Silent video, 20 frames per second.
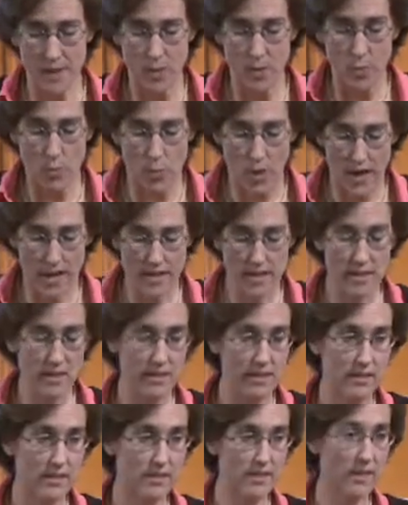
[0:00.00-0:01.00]
One
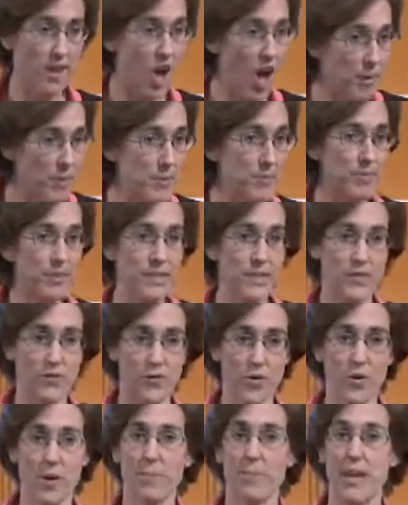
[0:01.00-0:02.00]
commonplace
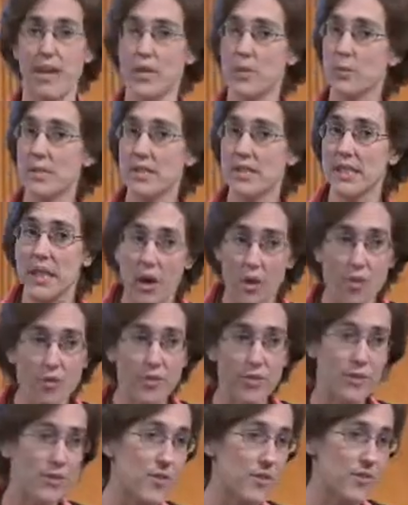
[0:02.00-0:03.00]
form that you will see
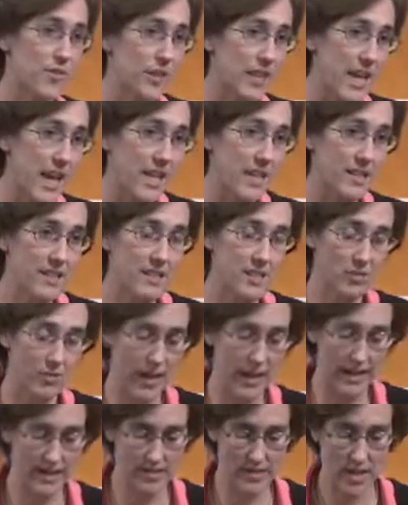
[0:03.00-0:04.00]
over and over again in these
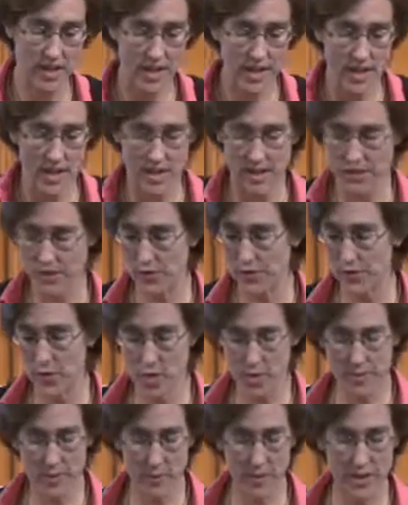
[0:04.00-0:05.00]
writings is a
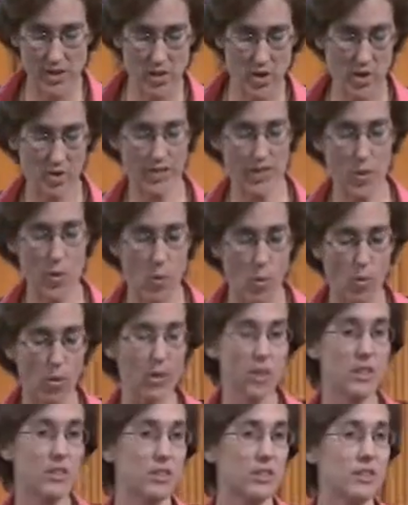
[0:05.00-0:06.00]
form that we call the
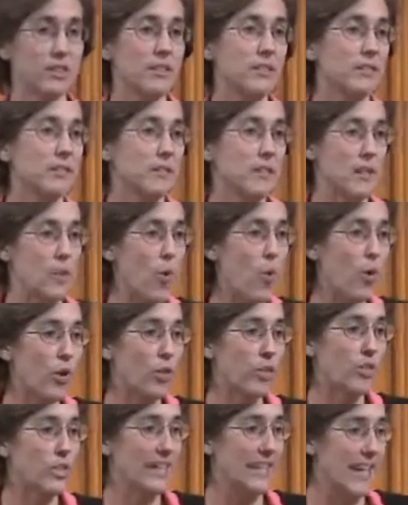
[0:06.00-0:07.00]
oracle, an
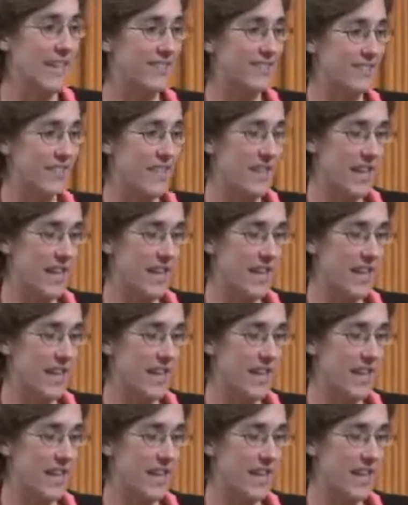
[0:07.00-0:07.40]
oracle against the